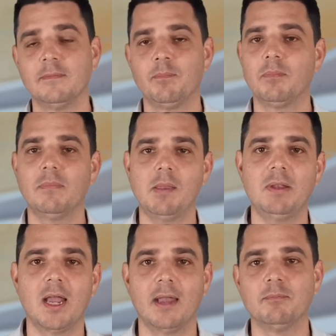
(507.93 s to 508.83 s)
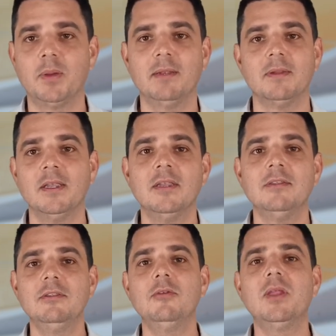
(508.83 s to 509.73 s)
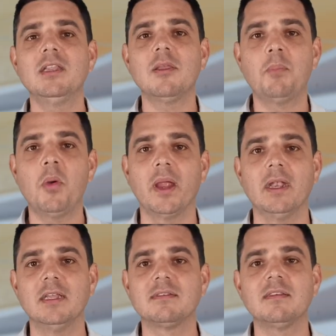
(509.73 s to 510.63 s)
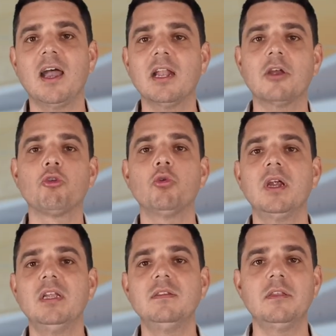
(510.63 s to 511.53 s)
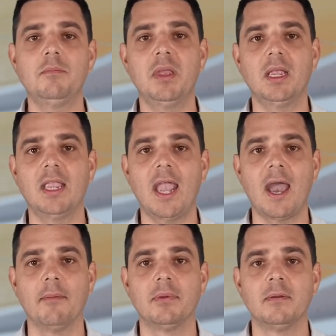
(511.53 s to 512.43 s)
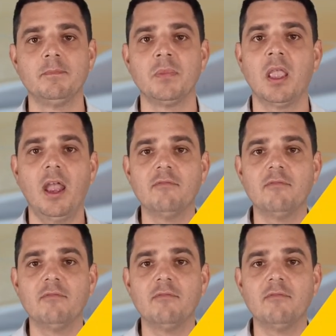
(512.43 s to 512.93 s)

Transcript: maybe not, but you get the point. It's not a crazy big gap. And